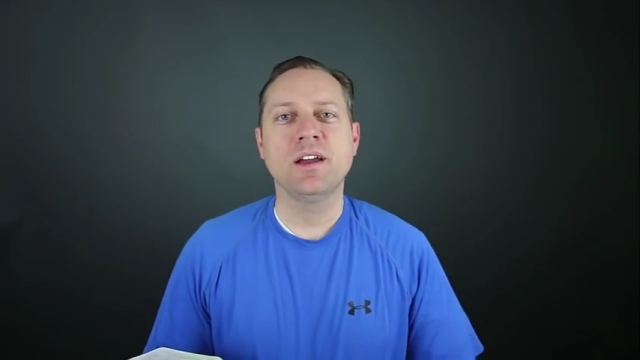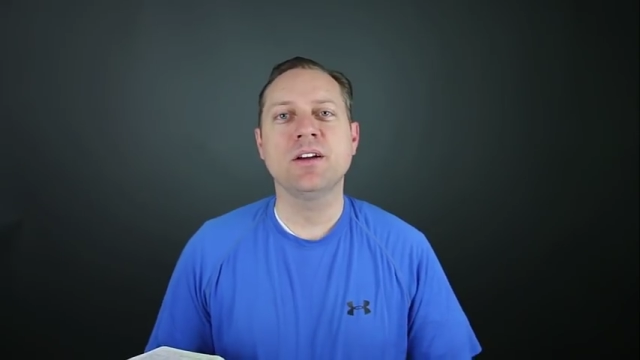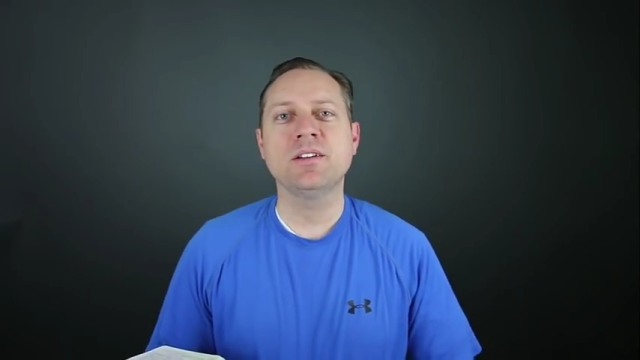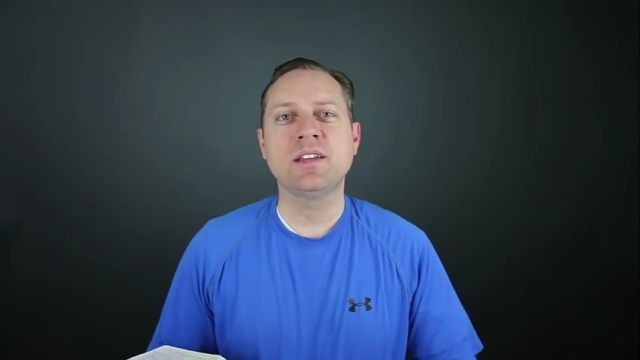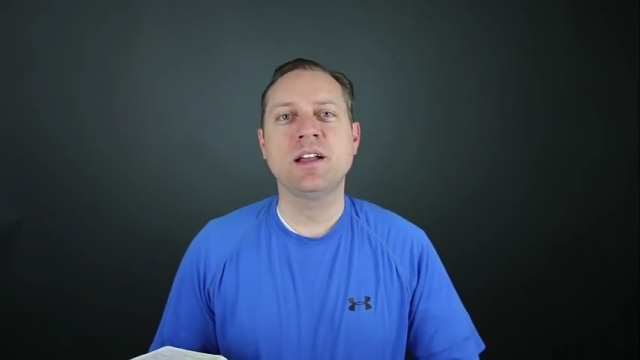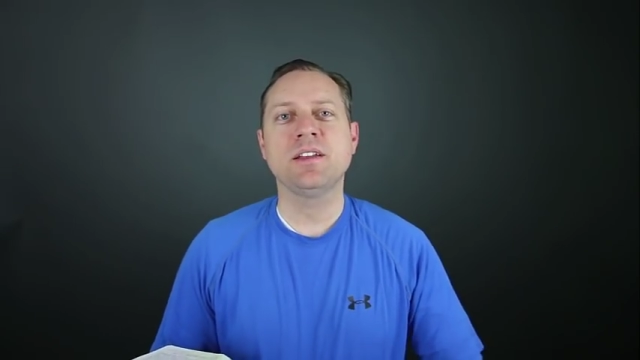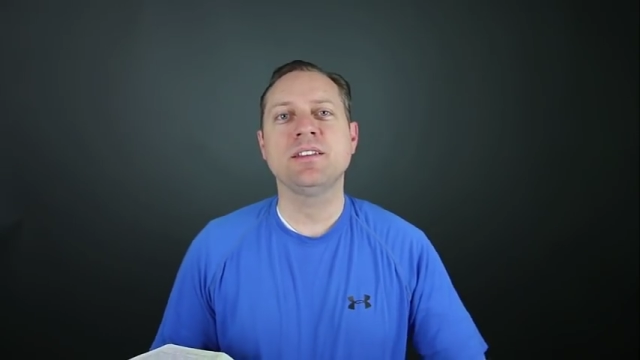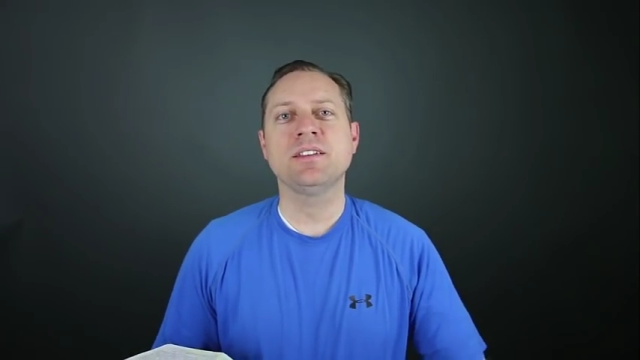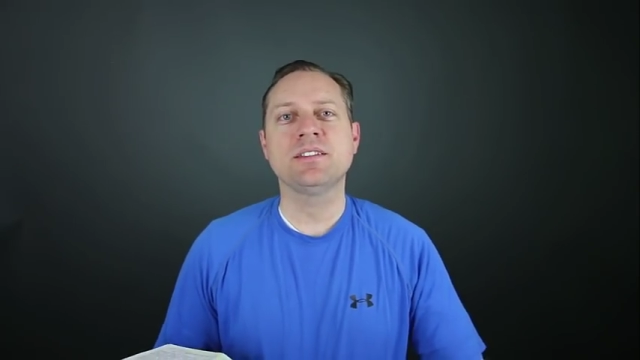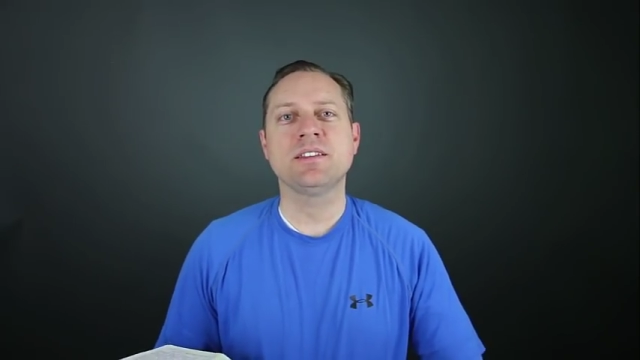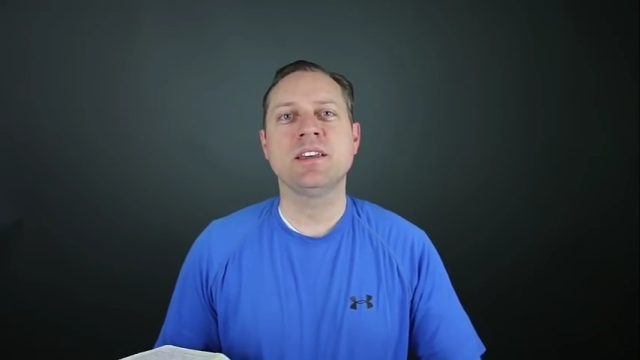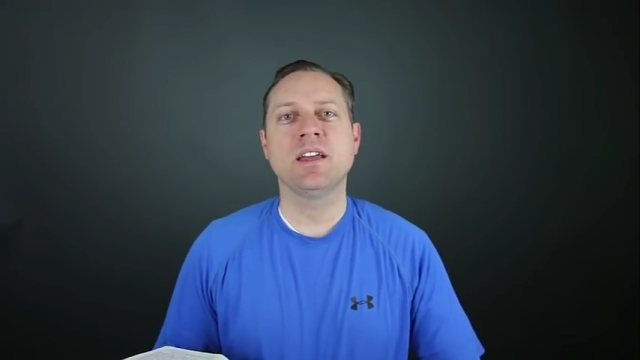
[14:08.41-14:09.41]
are telling
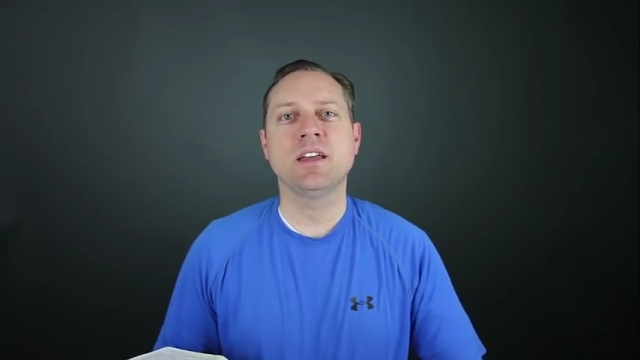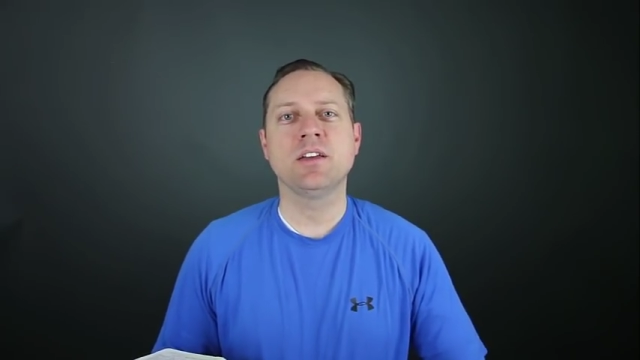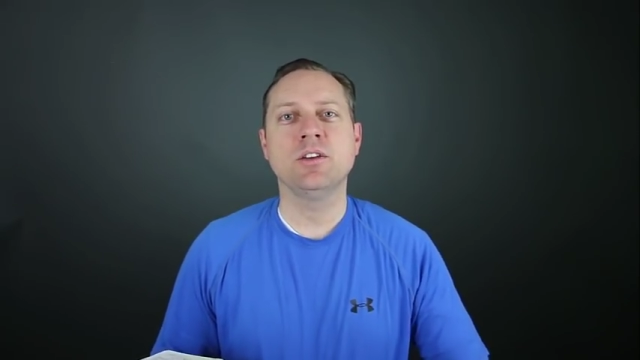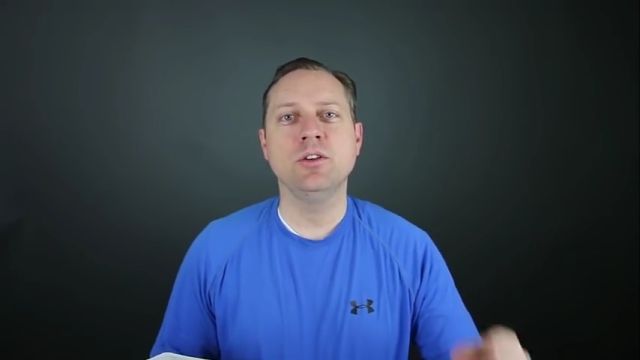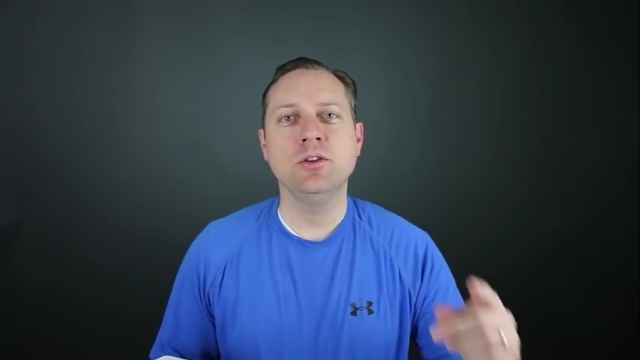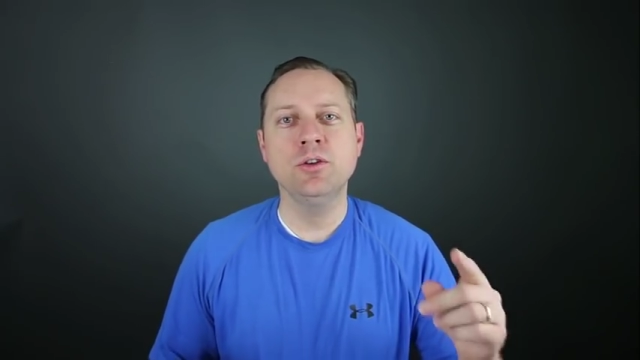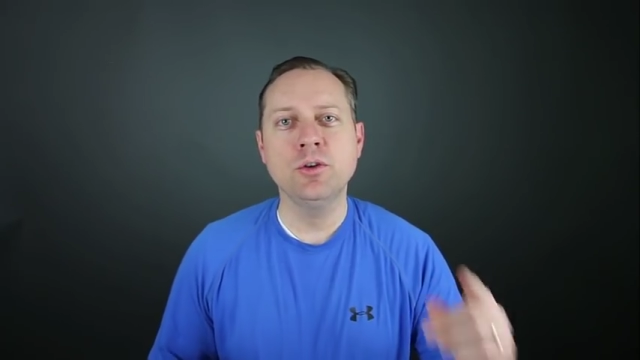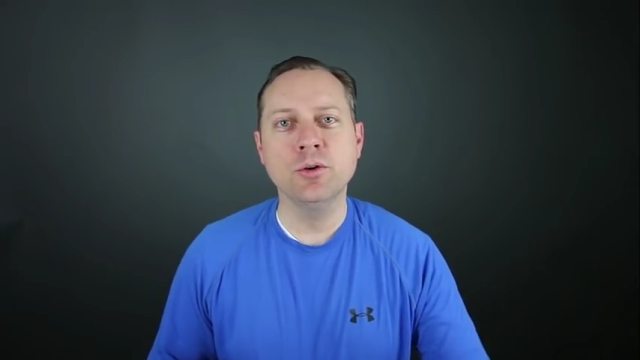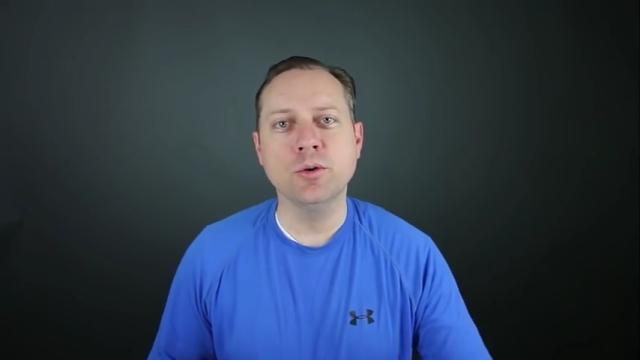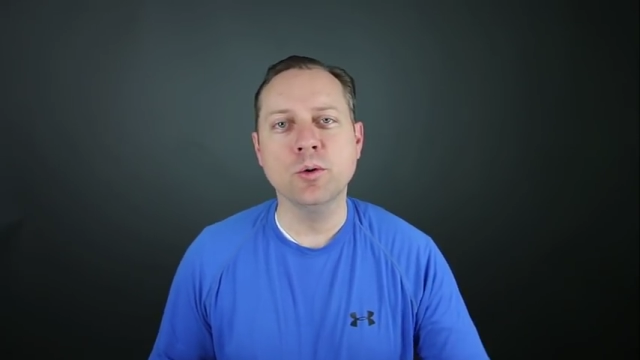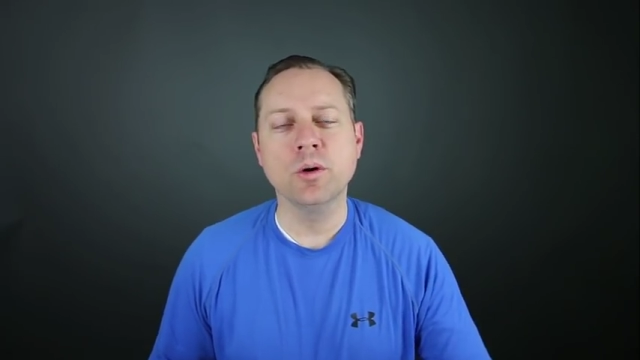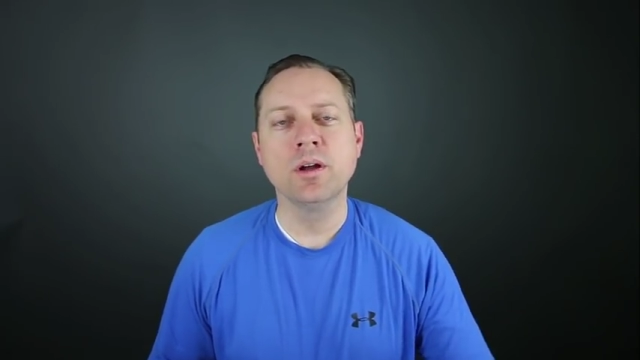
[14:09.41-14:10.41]
this king,
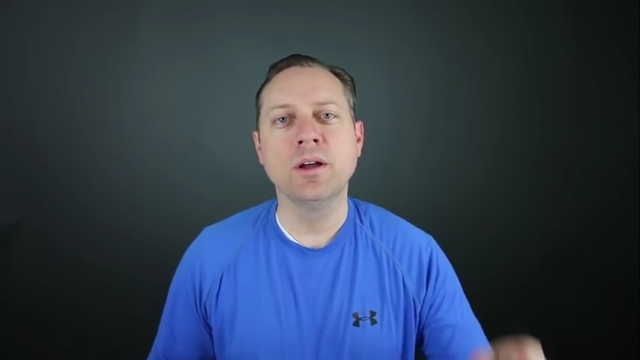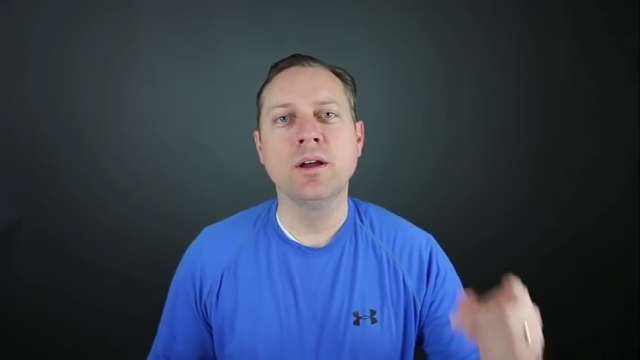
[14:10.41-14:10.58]
You